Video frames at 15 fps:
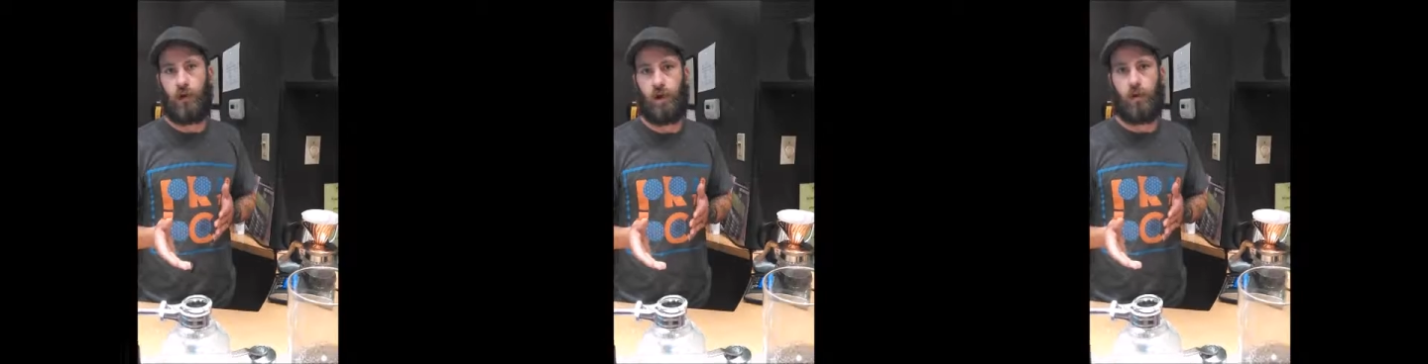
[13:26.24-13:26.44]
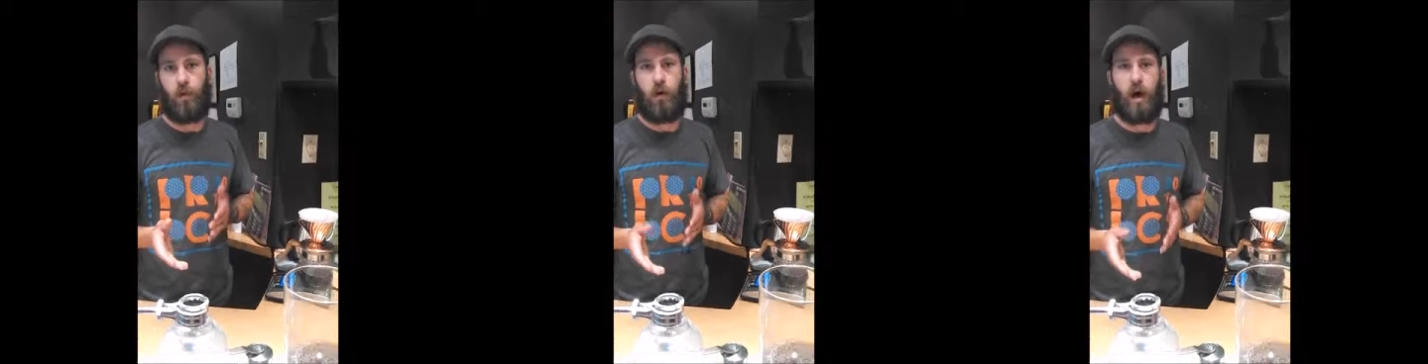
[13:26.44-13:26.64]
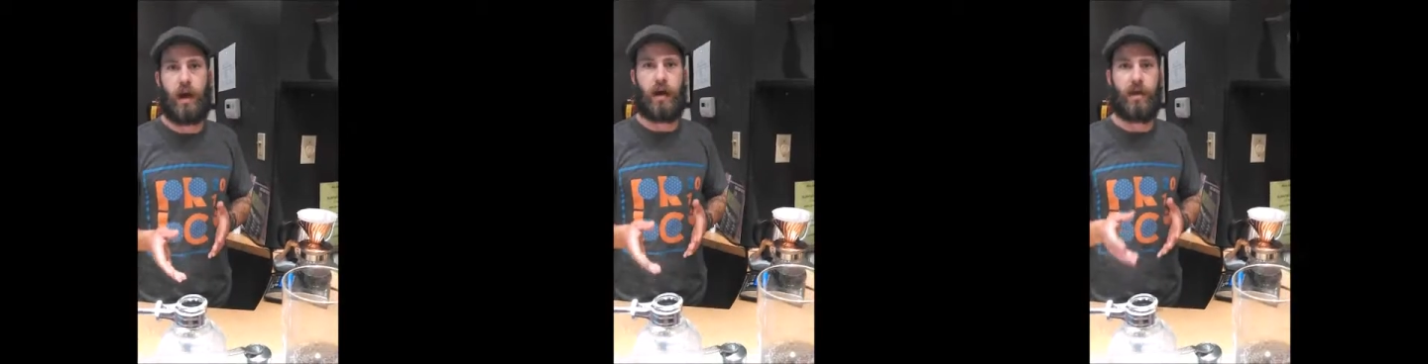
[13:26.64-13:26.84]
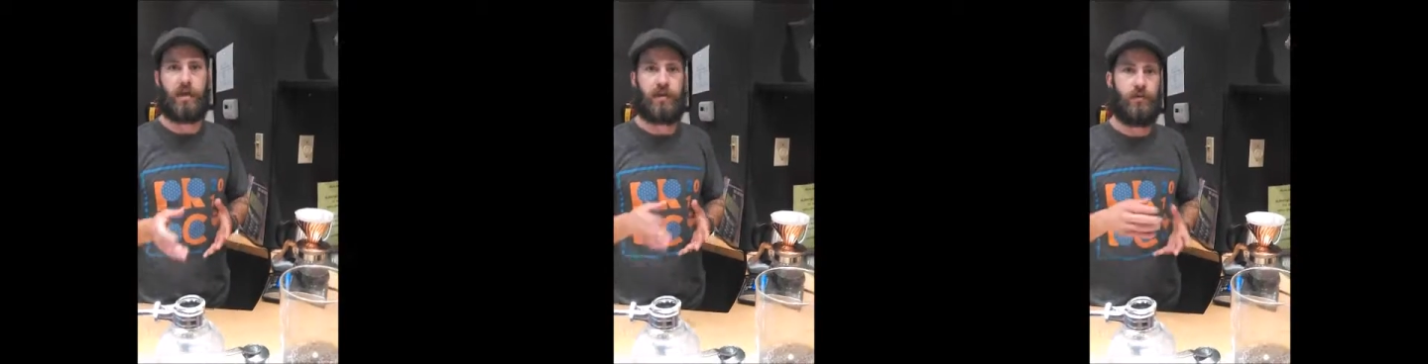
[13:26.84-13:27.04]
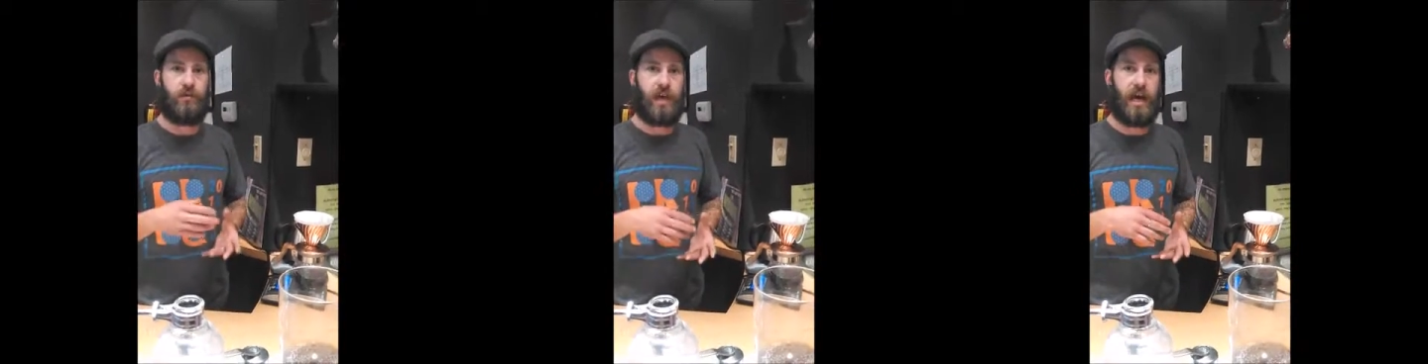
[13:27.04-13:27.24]
where you want
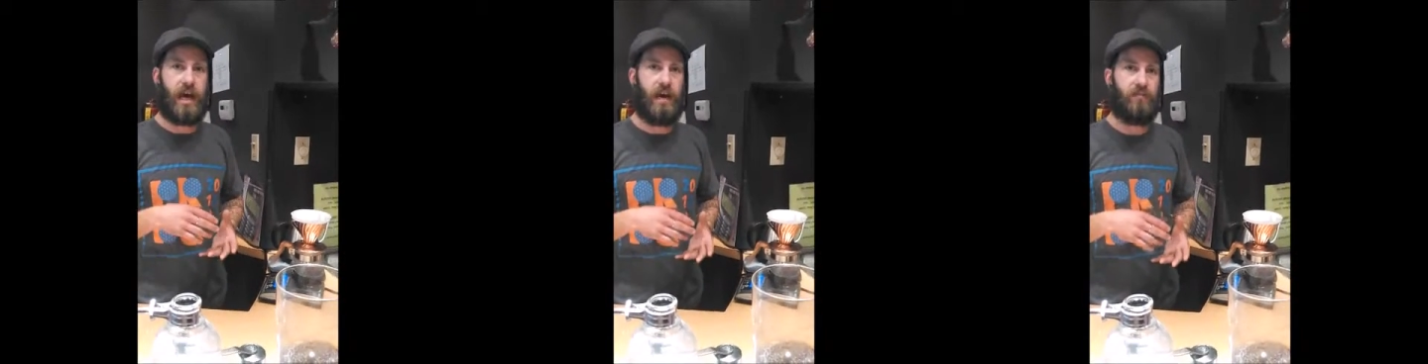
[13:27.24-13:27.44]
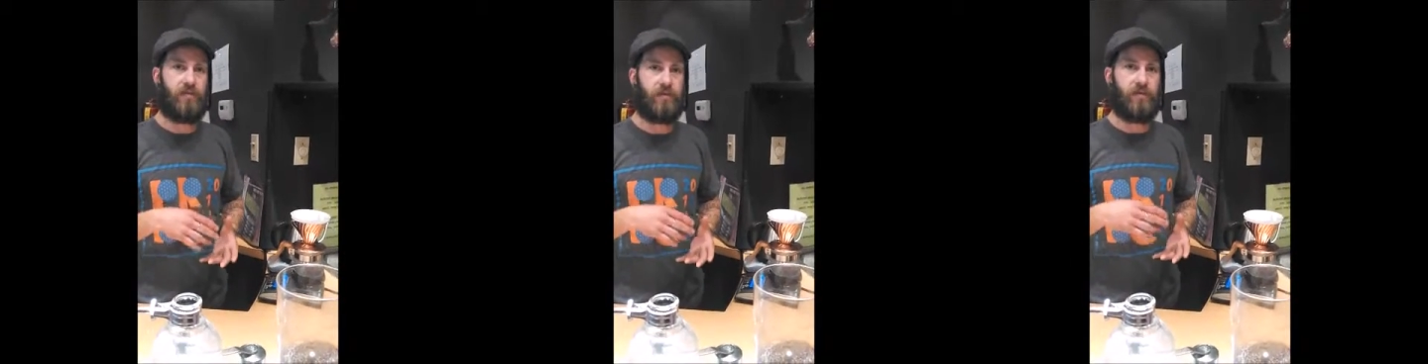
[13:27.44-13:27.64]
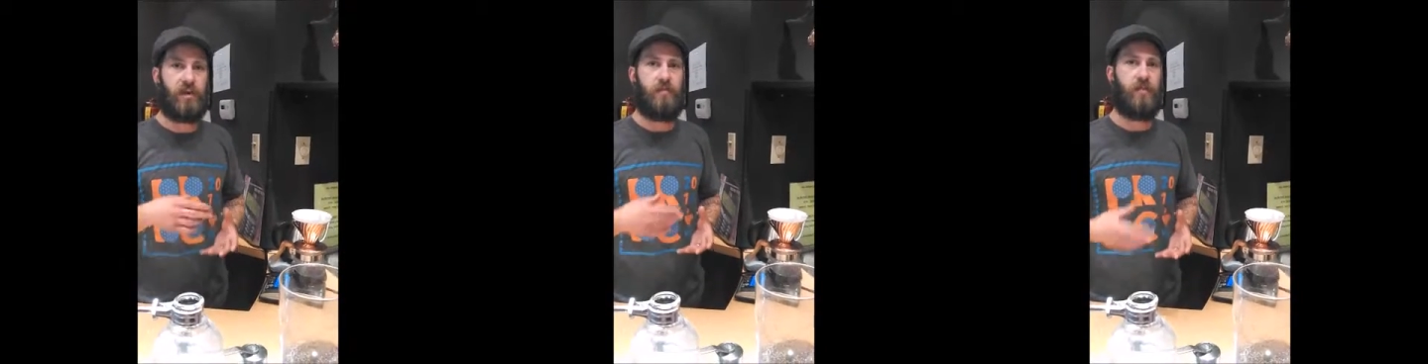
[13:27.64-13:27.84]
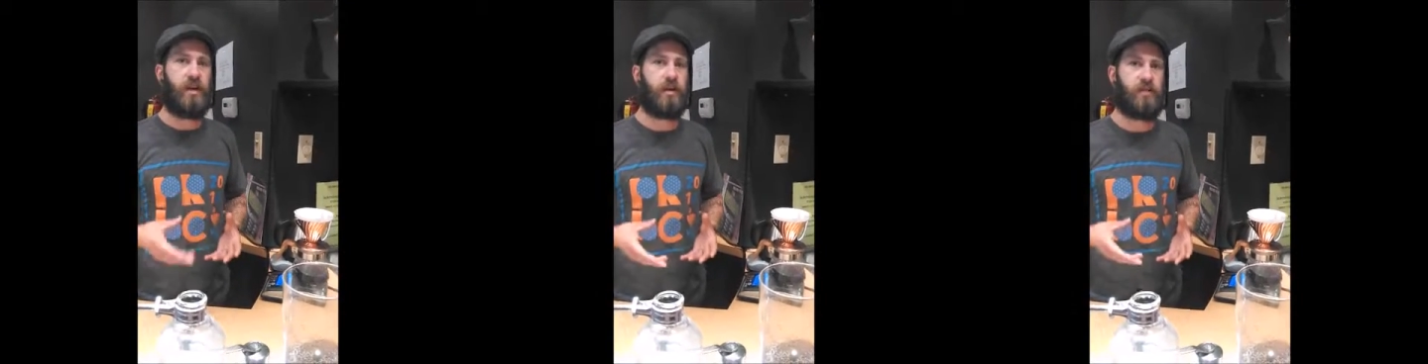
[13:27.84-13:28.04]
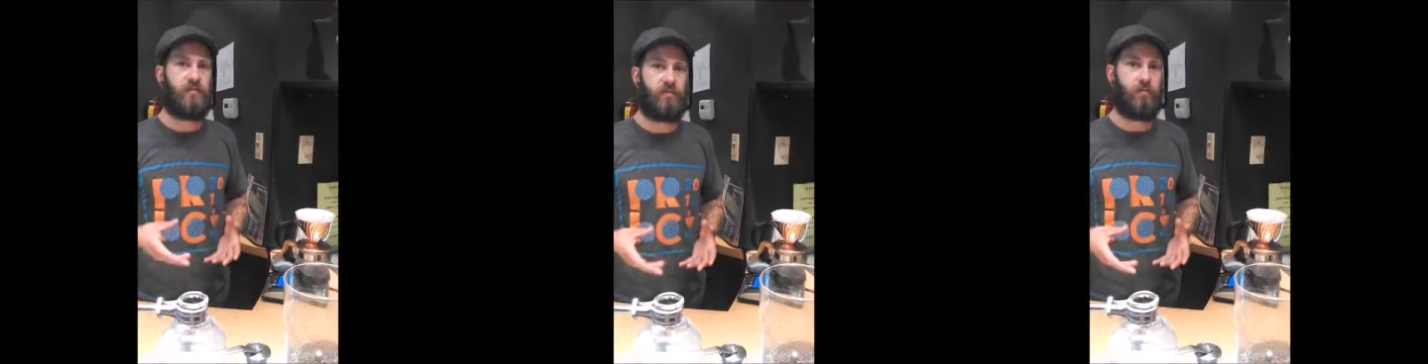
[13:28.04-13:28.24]
it. Two and a half to three
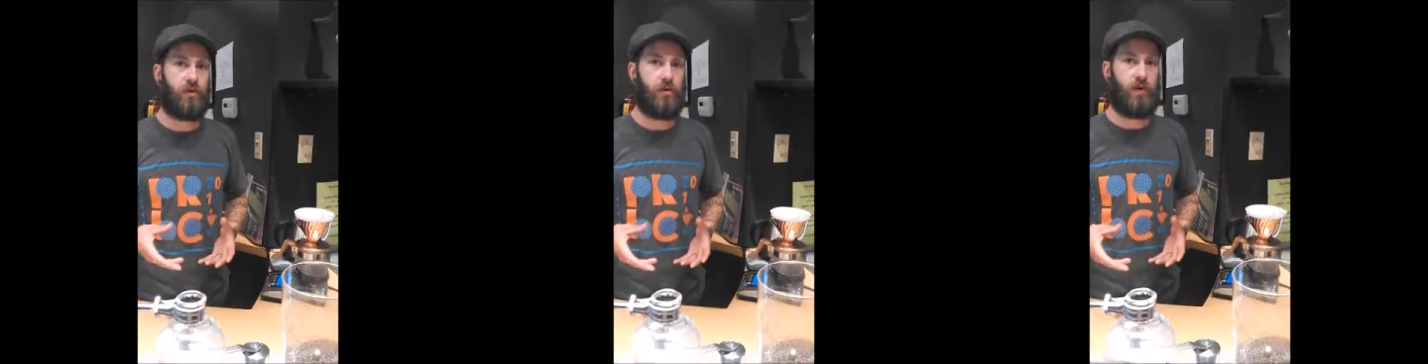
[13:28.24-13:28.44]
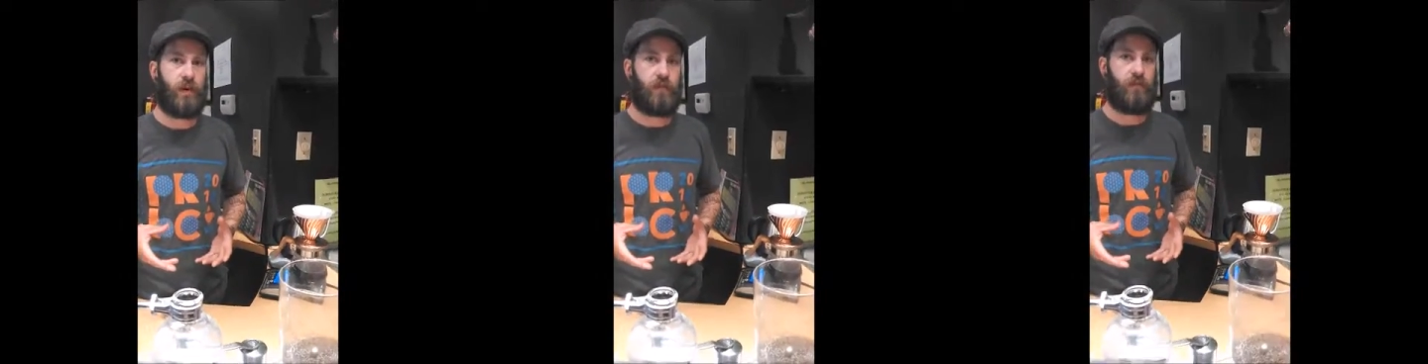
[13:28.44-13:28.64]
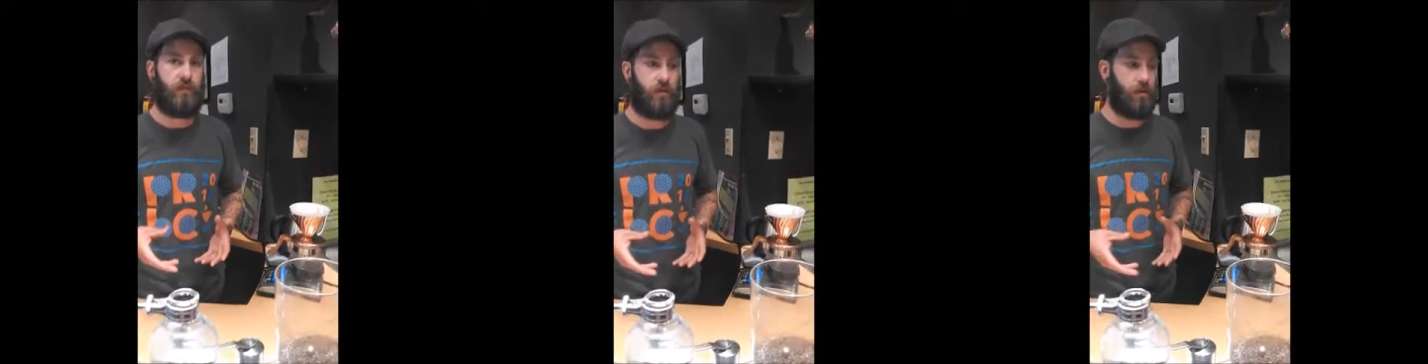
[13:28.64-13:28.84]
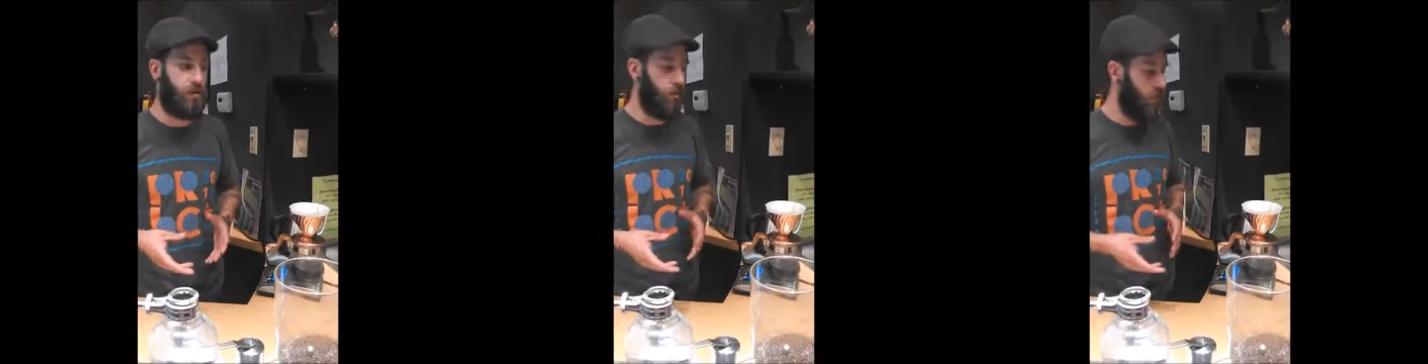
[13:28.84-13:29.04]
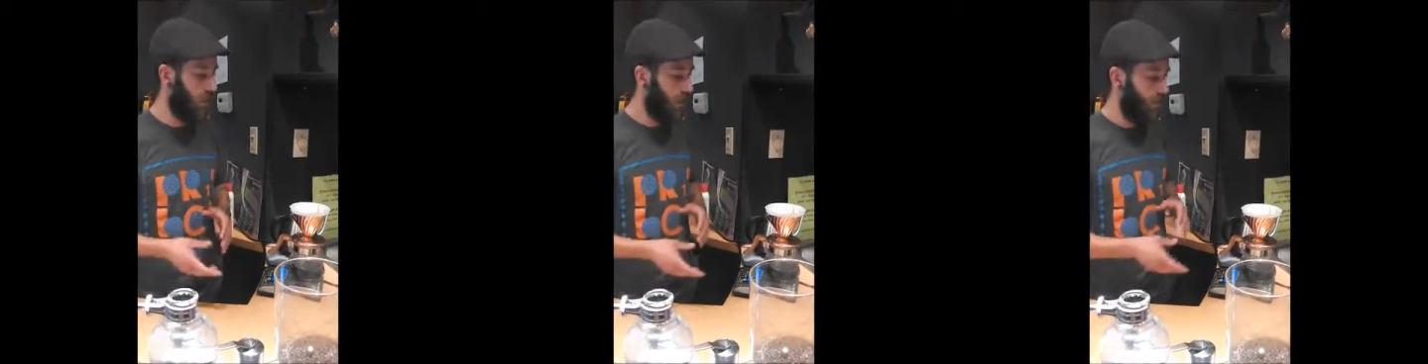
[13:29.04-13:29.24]
minutes for brewing
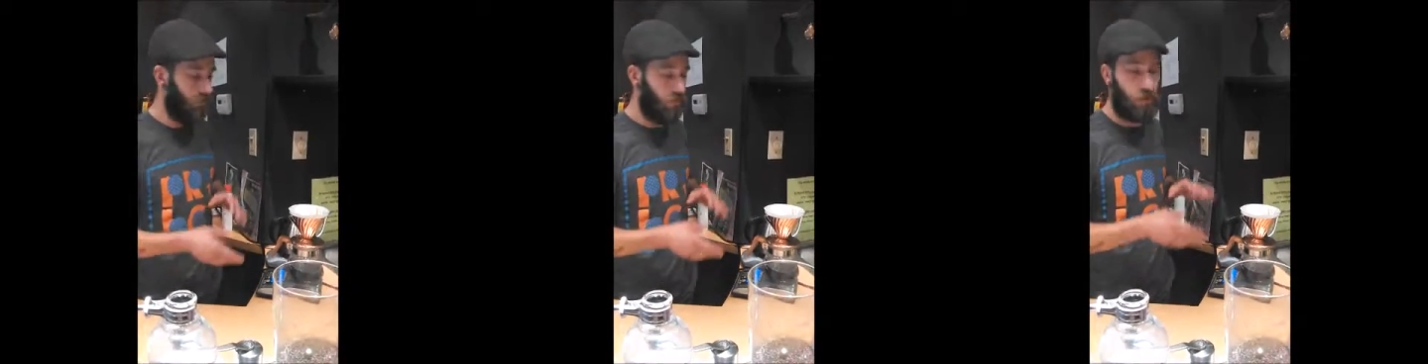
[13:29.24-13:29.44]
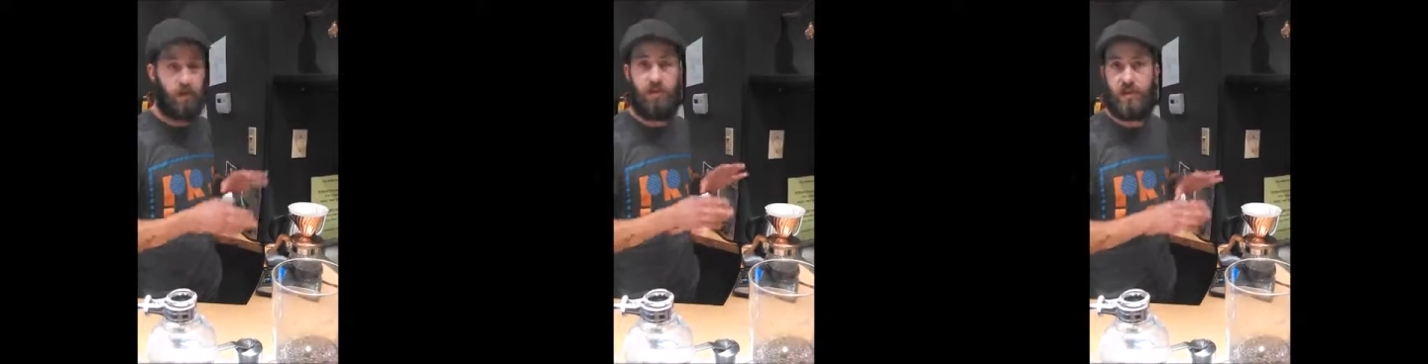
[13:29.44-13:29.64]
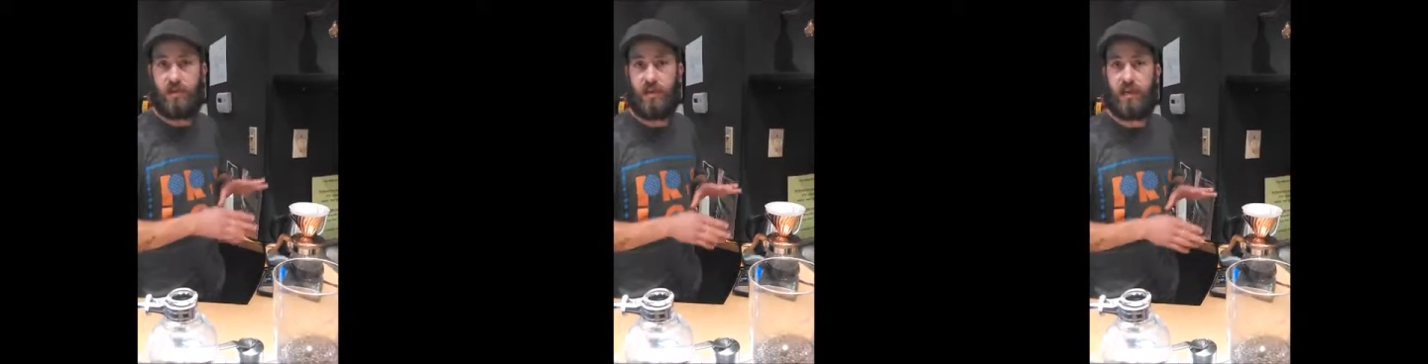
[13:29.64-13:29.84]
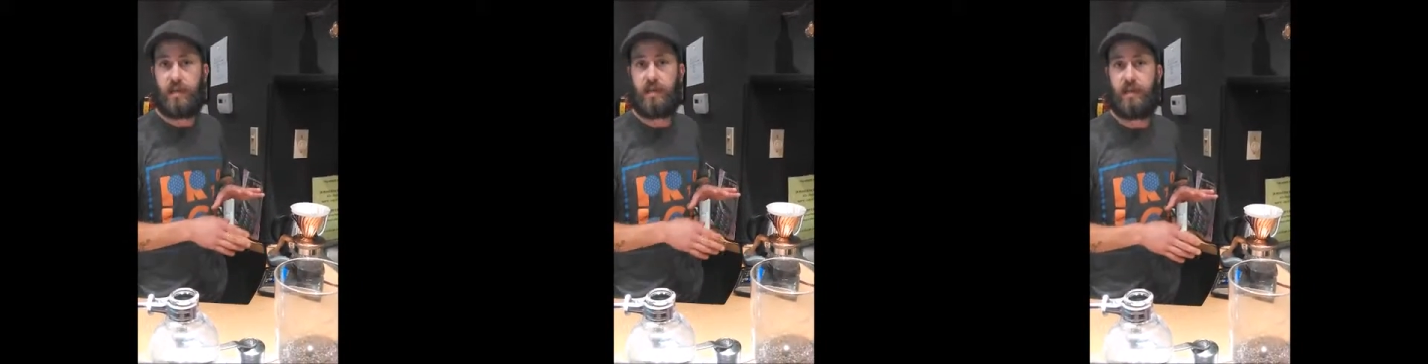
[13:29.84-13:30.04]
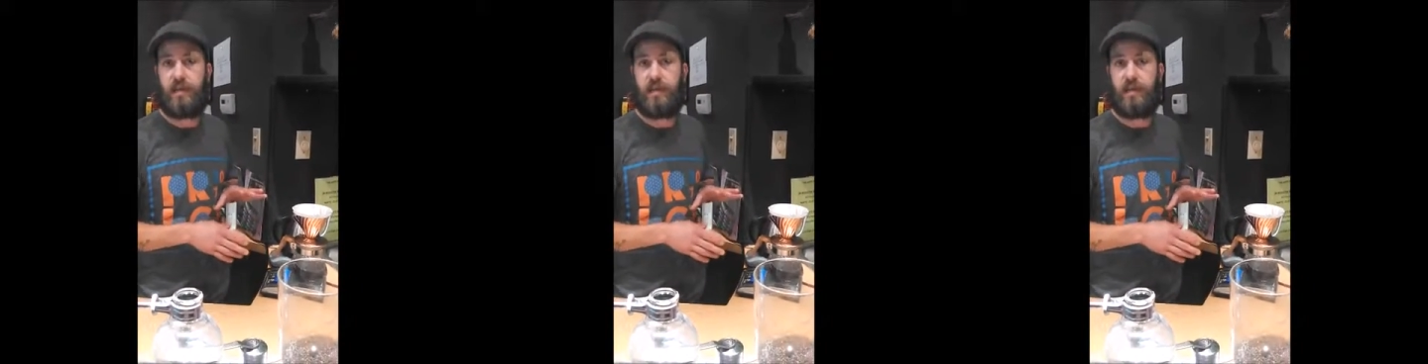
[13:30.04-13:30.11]
for, for a V60 is,